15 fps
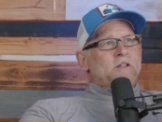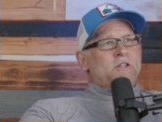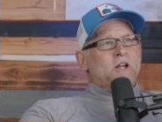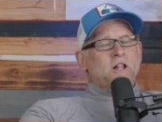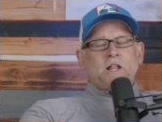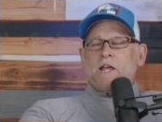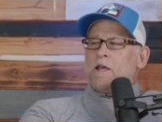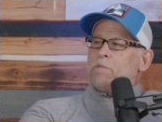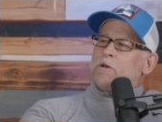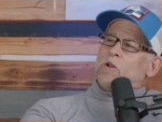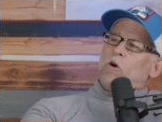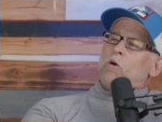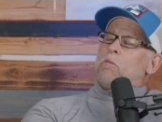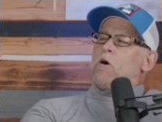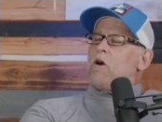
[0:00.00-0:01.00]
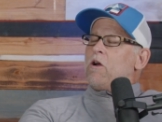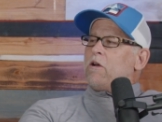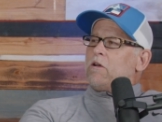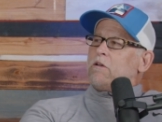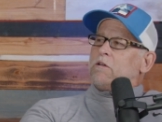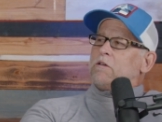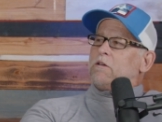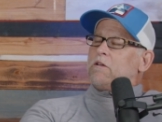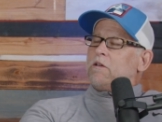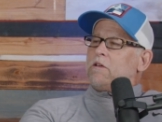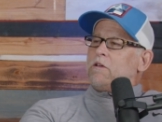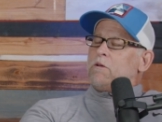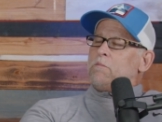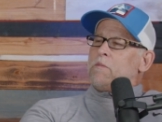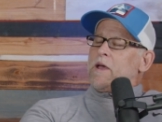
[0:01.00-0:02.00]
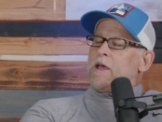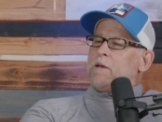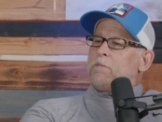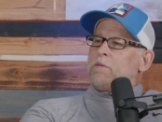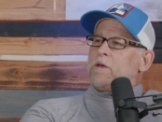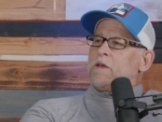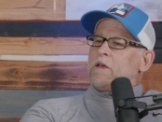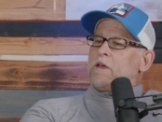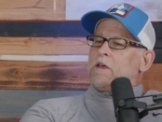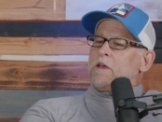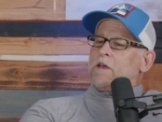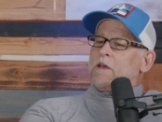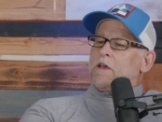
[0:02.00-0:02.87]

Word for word: Tlaib and Omar, you may be